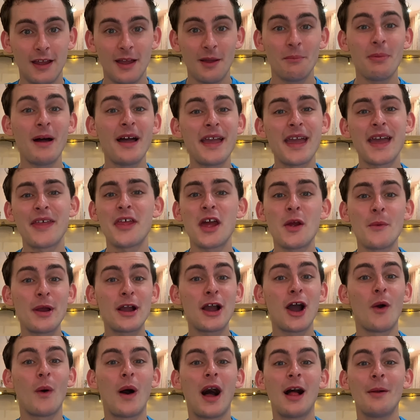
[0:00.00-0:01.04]
But yeah, there we
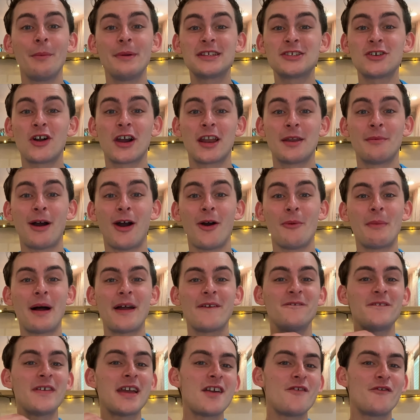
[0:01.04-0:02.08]
go, I'll be talking about my
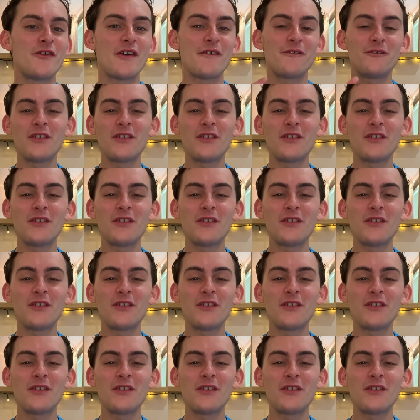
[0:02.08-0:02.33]
favourite